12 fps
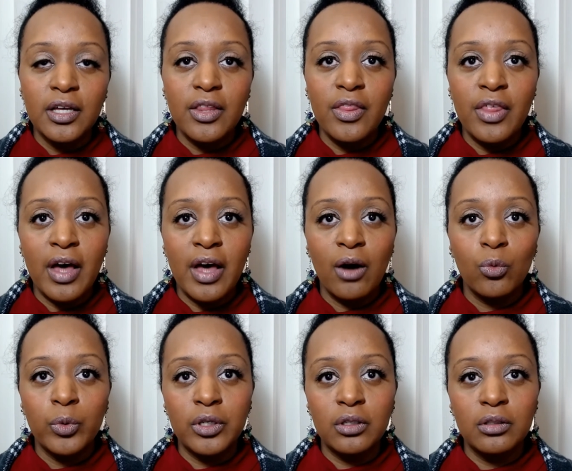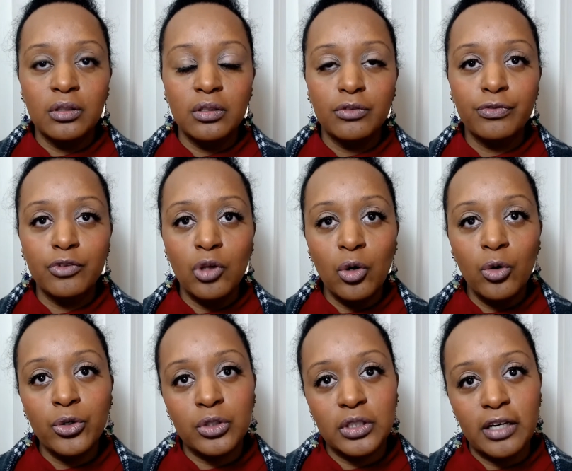that will flow
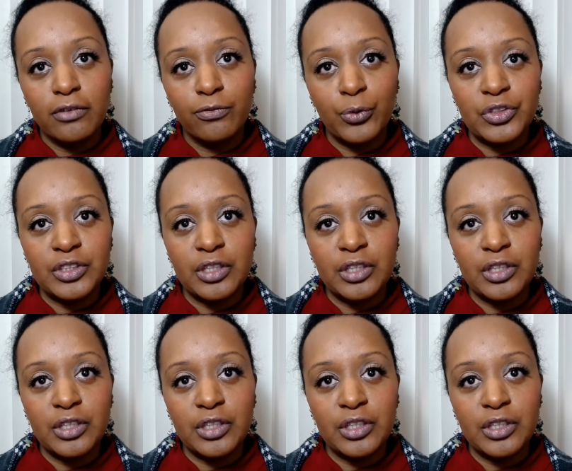your life force,